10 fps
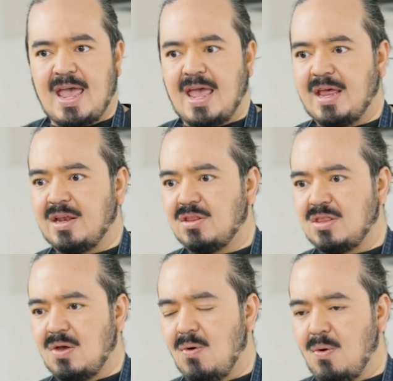and
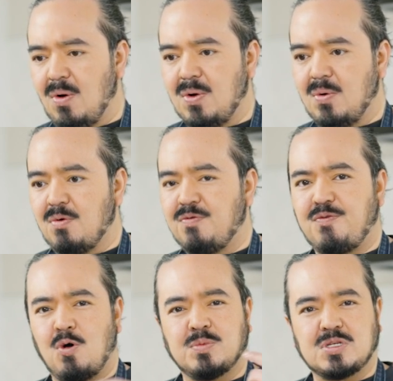the oil
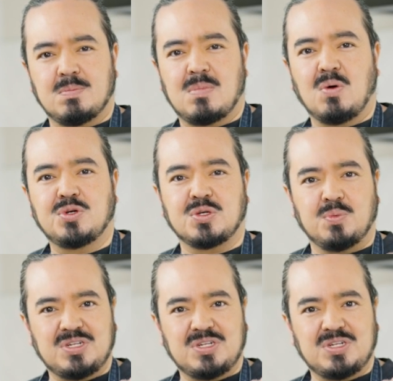forms an emulsion,